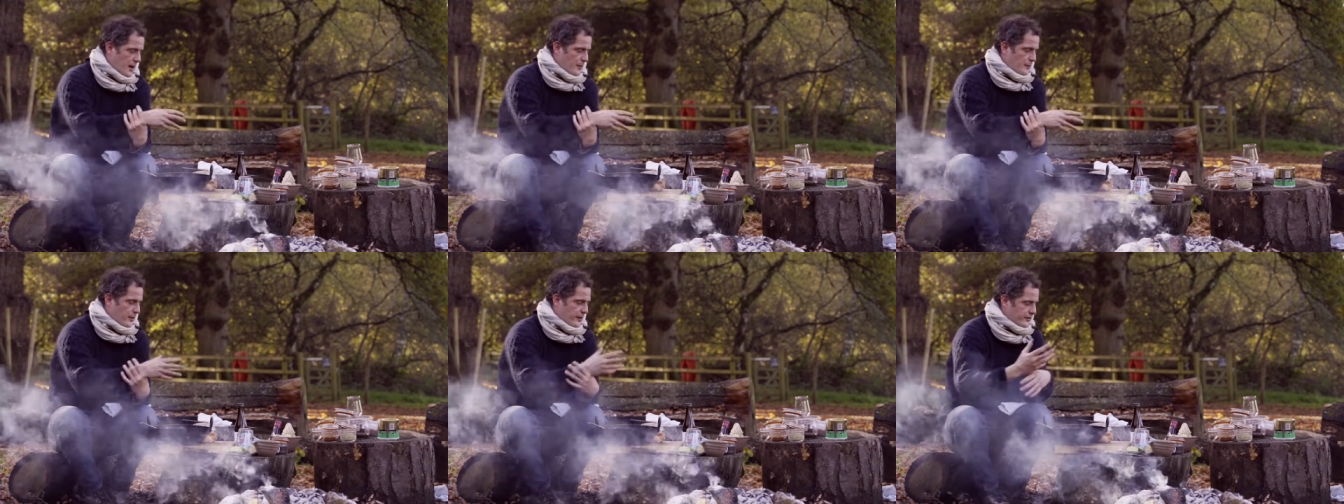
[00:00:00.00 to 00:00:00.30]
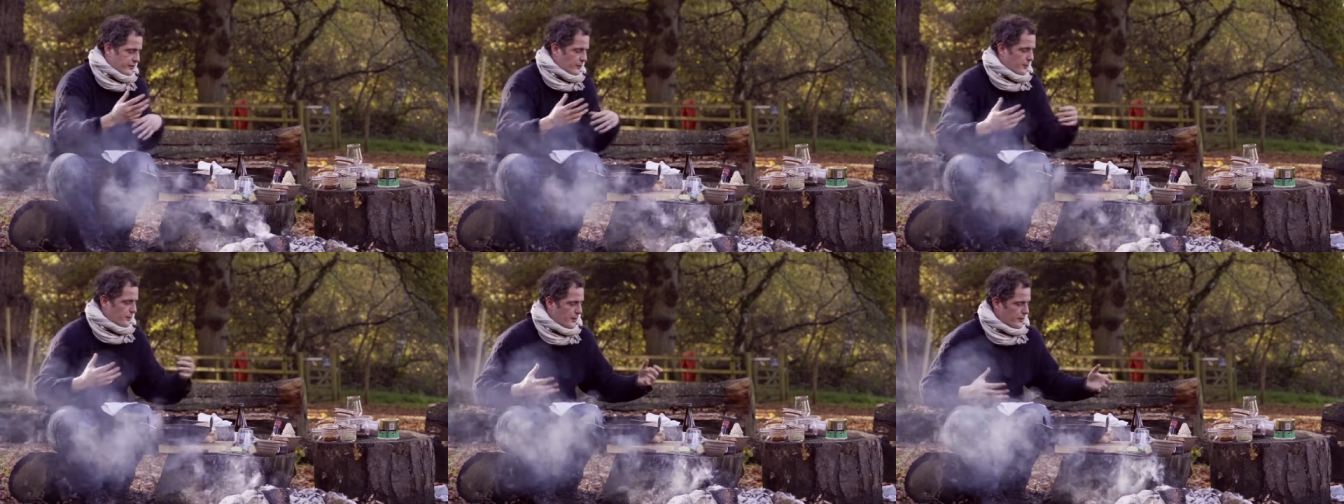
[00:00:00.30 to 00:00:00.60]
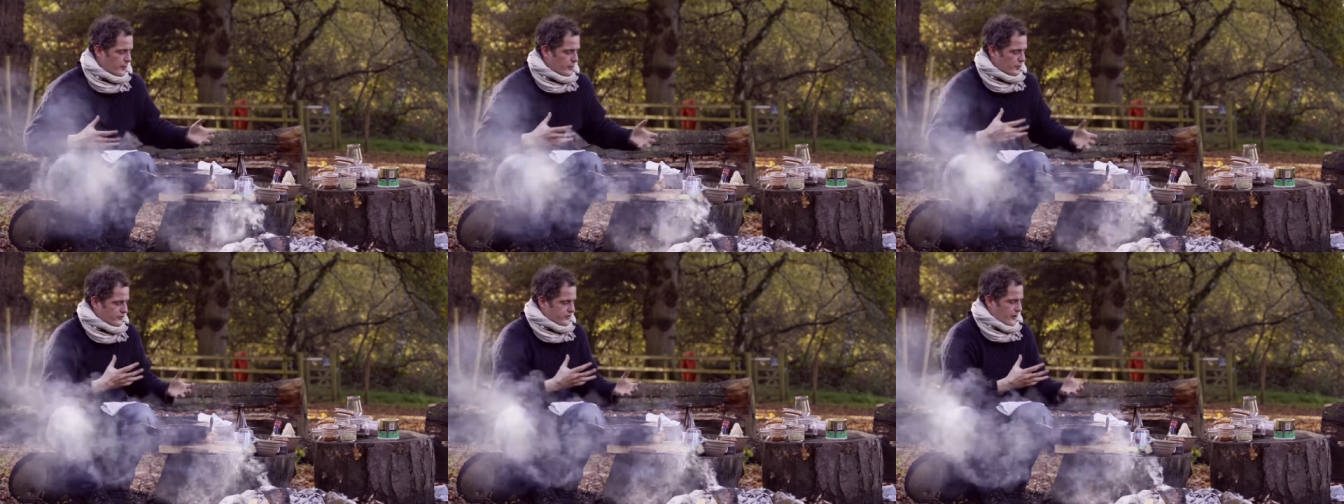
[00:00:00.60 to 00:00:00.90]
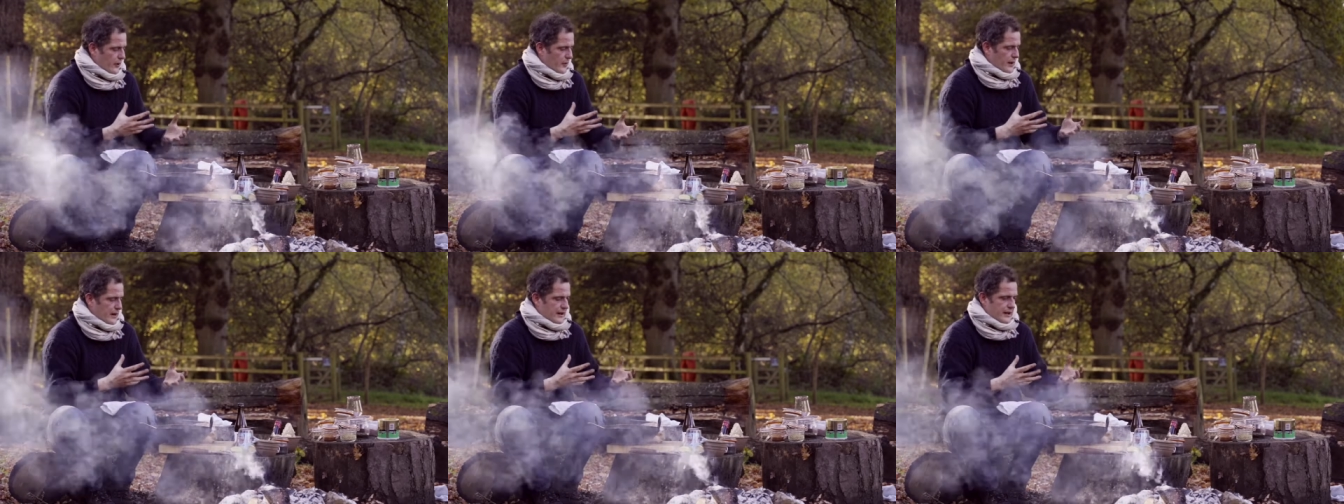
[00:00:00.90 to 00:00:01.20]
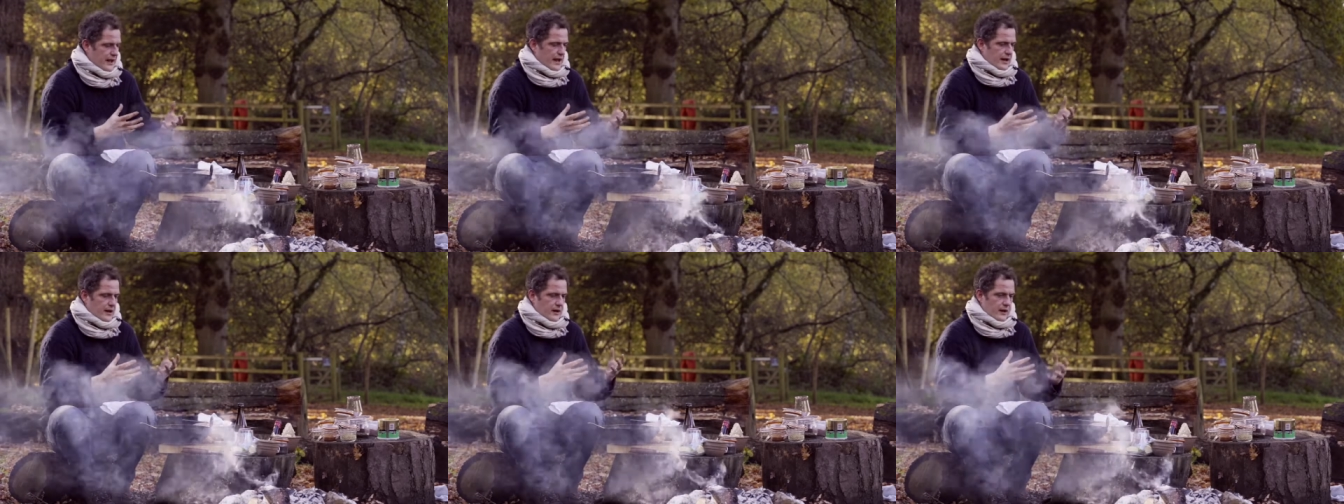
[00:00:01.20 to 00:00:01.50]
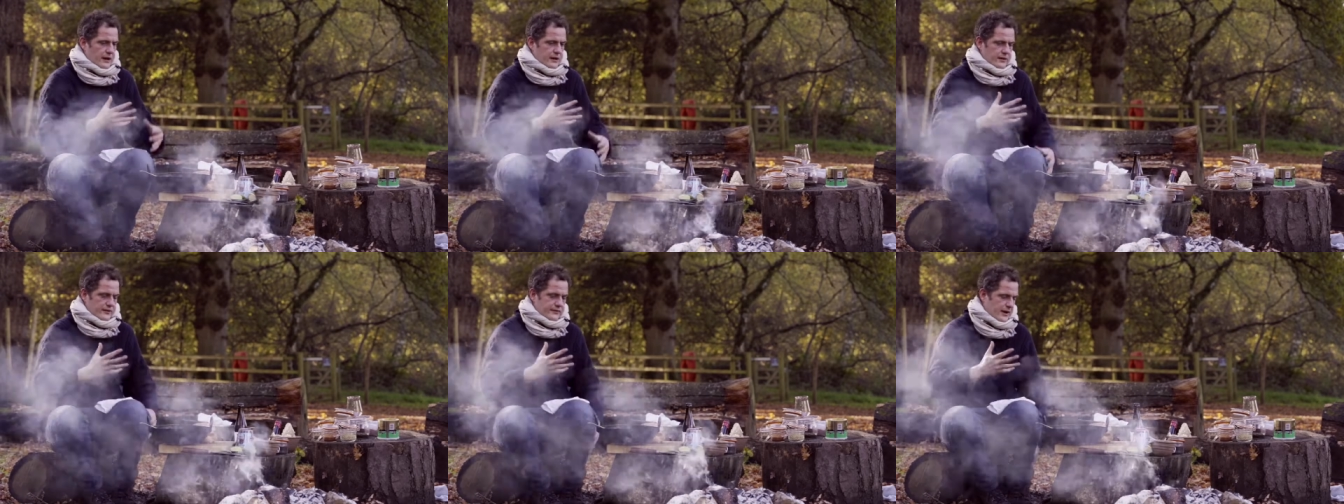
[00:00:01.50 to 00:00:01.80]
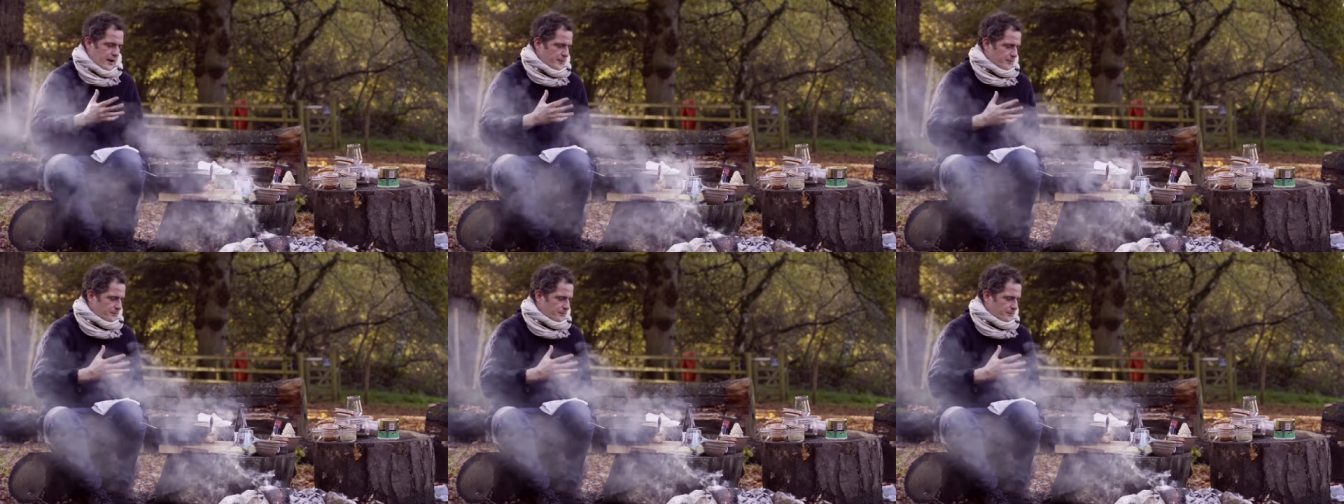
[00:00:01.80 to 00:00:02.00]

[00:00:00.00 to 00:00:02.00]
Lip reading: but also in their kind of